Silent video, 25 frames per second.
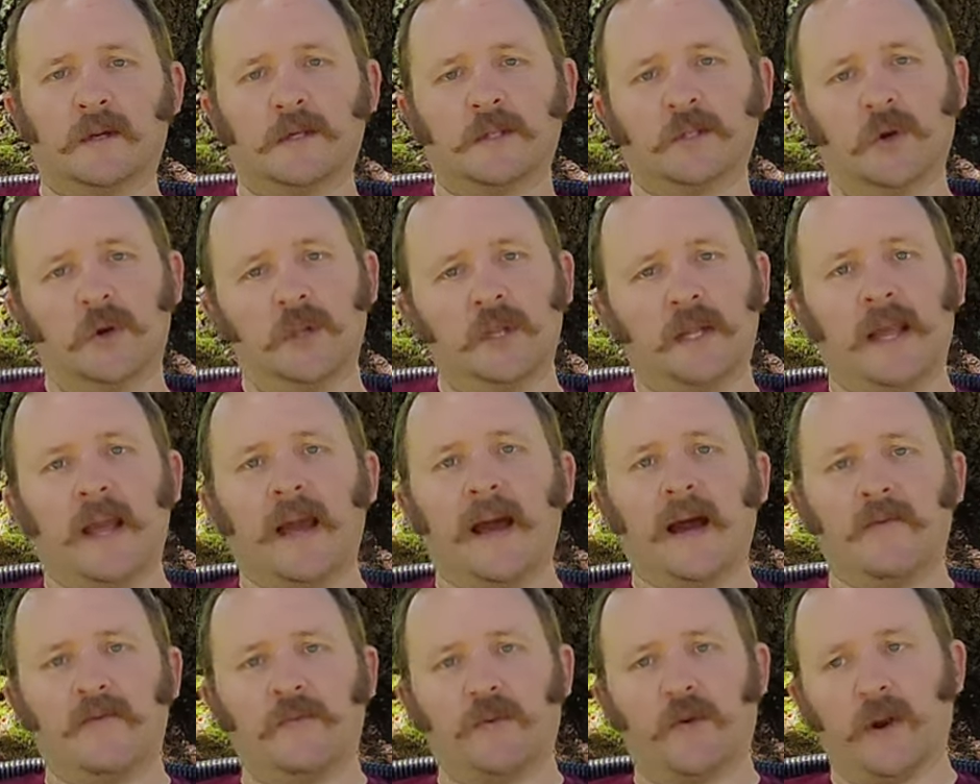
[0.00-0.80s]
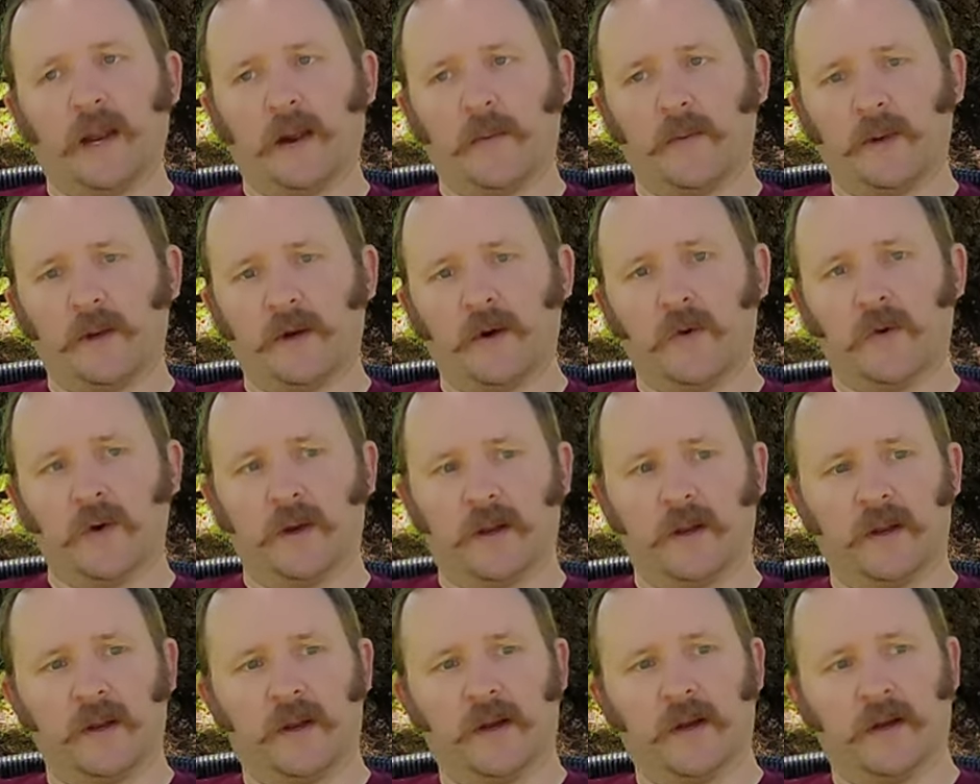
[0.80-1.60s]
shortly after I
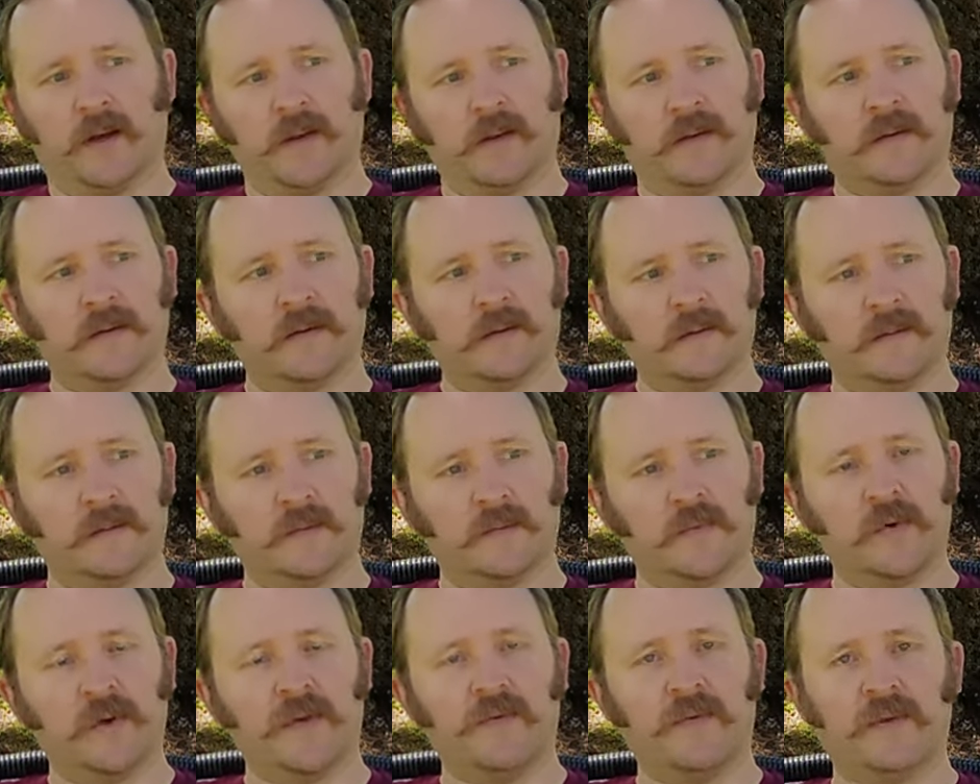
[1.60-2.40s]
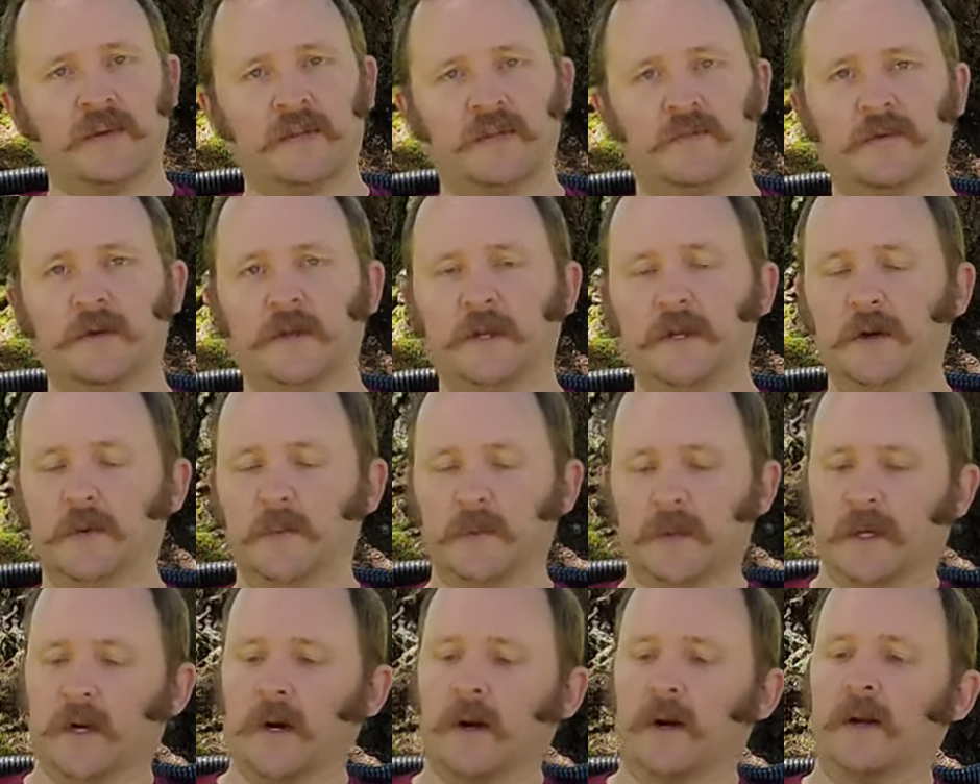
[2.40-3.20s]
recorded a previous video
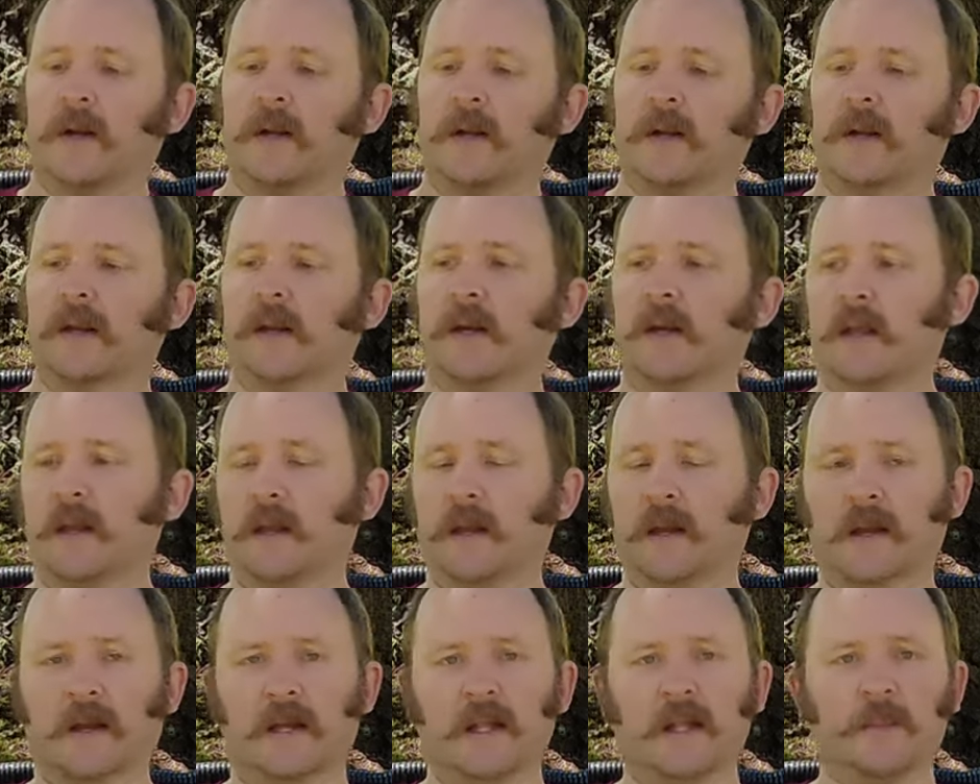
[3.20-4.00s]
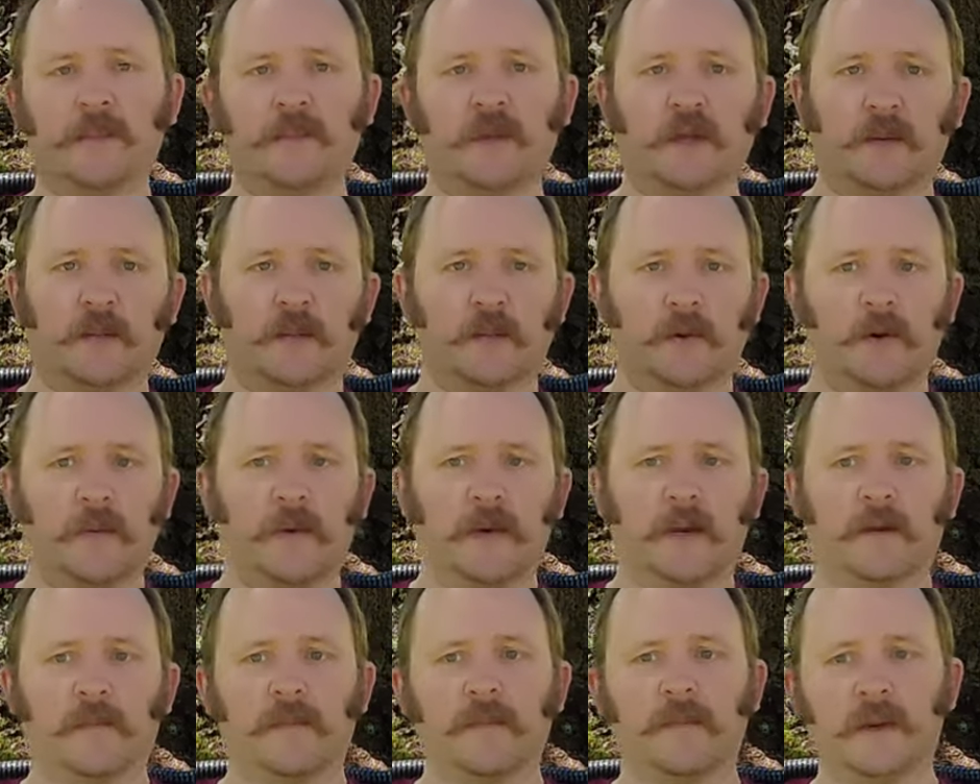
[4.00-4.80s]
regarding an Ecliptic
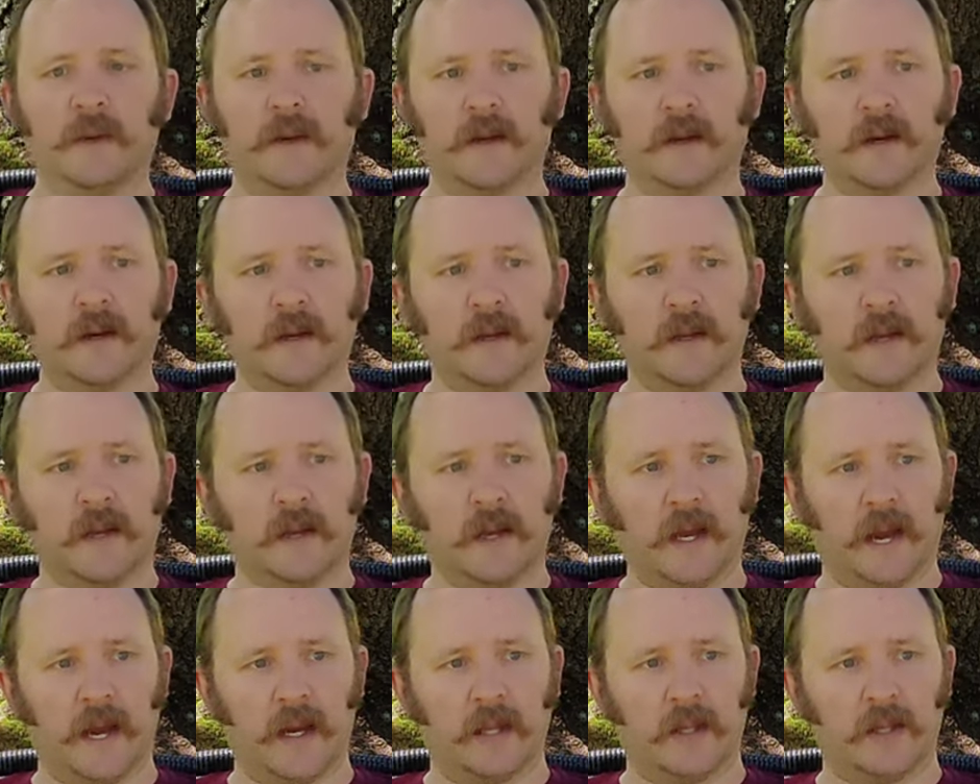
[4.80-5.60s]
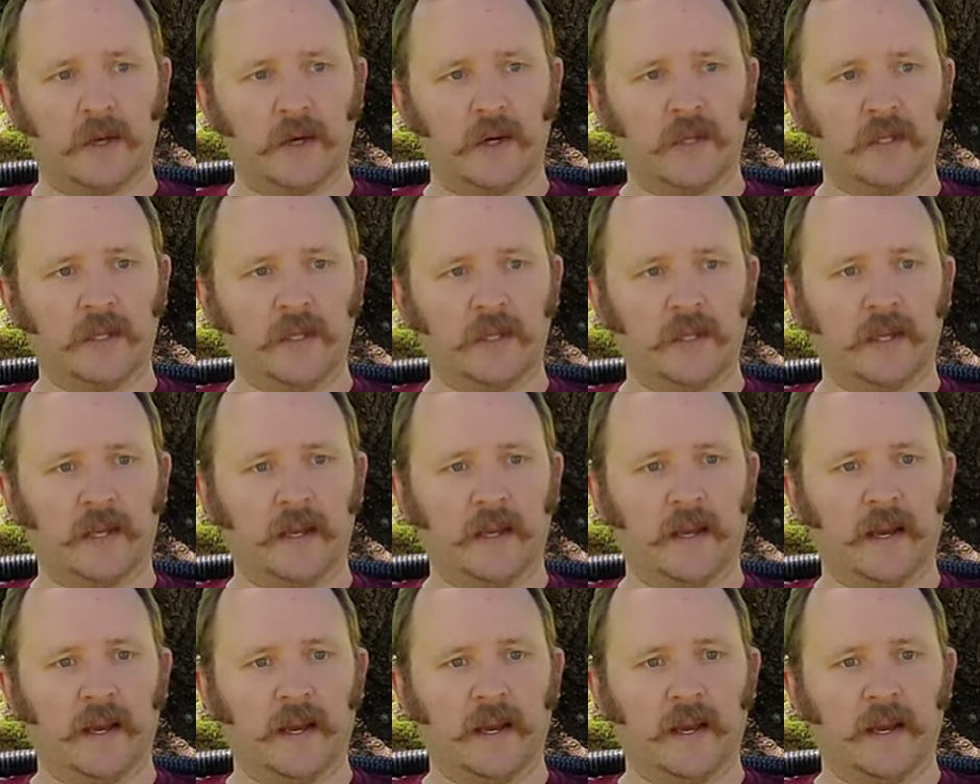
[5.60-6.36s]
Brewing beer, I learned that they